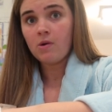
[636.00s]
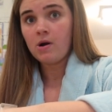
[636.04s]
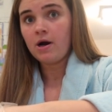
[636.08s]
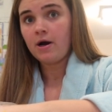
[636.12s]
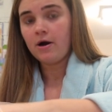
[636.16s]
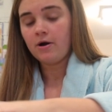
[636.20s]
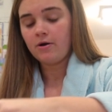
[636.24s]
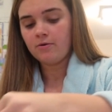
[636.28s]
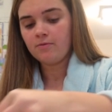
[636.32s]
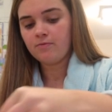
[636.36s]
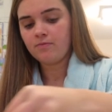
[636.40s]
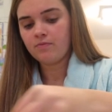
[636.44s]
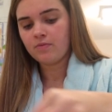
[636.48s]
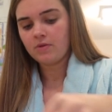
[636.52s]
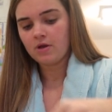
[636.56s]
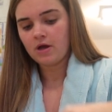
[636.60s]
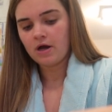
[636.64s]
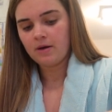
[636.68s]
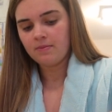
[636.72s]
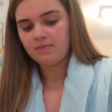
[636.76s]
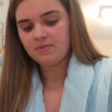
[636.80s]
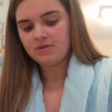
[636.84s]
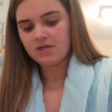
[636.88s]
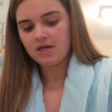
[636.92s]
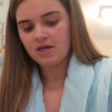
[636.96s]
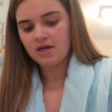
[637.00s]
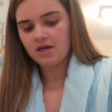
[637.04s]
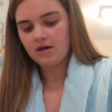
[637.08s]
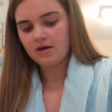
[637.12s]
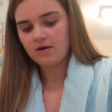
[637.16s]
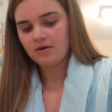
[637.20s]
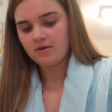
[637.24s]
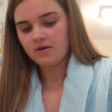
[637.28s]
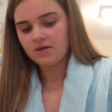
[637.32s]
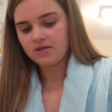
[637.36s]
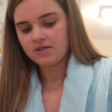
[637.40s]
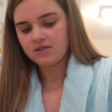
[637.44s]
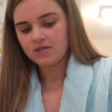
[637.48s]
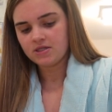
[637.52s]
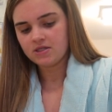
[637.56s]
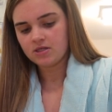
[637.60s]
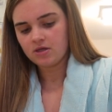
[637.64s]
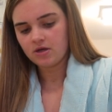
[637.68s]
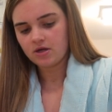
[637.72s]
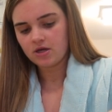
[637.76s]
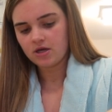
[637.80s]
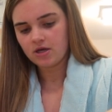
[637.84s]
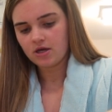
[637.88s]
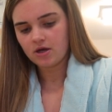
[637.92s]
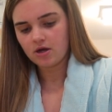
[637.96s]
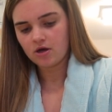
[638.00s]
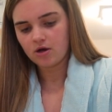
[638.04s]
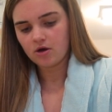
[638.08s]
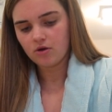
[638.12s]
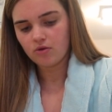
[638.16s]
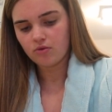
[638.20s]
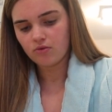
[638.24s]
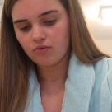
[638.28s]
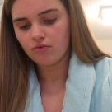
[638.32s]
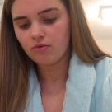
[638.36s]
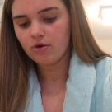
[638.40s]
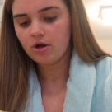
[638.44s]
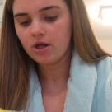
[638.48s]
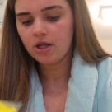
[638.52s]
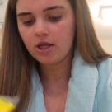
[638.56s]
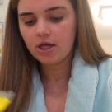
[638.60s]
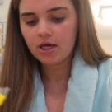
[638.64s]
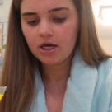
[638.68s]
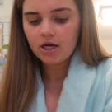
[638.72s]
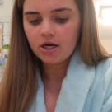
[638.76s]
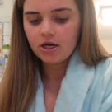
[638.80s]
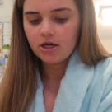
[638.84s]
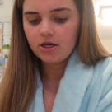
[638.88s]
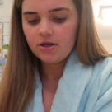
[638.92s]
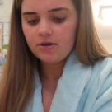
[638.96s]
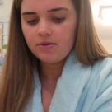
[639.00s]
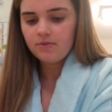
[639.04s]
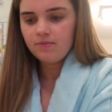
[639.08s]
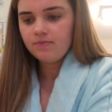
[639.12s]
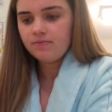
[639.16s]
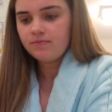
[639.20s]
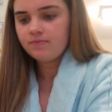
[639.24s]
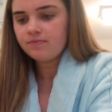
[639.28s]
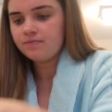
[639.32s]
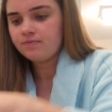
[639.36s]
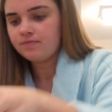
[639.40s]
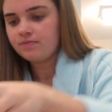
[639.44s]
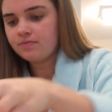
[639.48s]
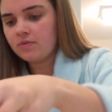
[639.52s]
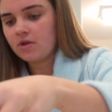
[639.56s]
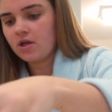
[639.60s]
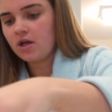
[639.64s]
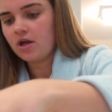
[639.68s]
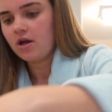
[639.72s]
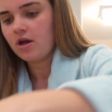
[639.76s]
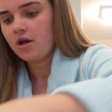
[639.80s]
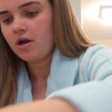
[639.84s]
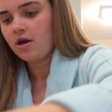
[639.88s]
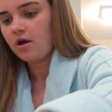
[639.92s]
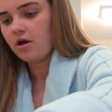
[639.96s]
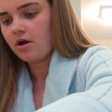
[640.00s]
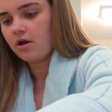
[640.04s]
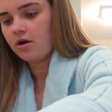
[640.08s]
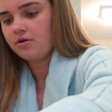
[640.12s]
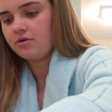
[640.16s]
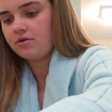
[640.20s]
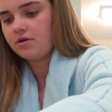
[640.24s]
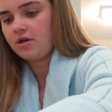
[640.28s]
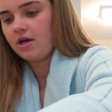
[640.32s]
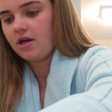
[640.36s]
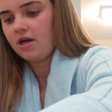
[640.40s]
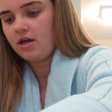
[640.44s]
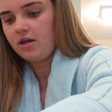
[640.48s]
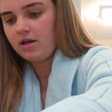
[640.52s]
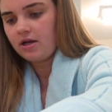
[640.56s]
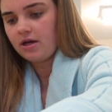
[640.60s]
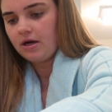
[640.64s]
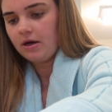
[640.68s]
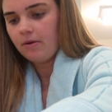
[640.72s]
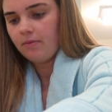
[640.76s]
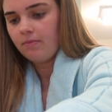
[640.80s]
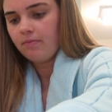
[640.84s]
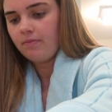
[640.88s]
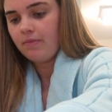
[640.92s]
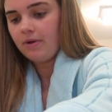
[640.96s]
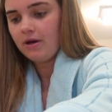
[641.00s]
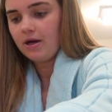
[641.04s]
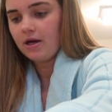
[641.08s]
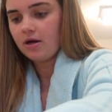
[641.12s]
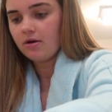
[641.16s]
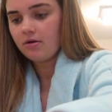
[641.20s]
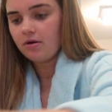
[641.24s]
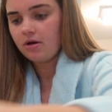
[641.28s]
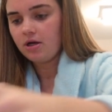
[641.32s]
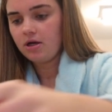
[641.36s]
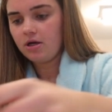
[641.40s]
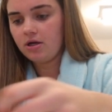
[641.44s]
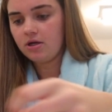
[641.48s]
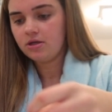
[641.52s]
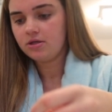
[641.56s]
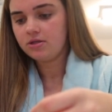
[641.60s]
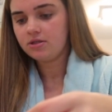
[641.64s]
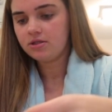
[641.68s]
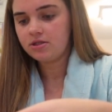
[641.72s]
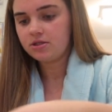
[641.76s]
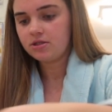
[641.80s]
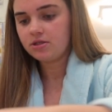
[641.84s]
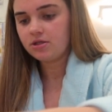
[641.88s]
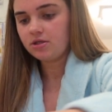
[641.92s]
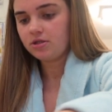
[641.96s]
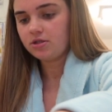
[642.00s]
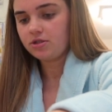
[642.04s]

Wow, update, this is looking really good. Okay, now berries.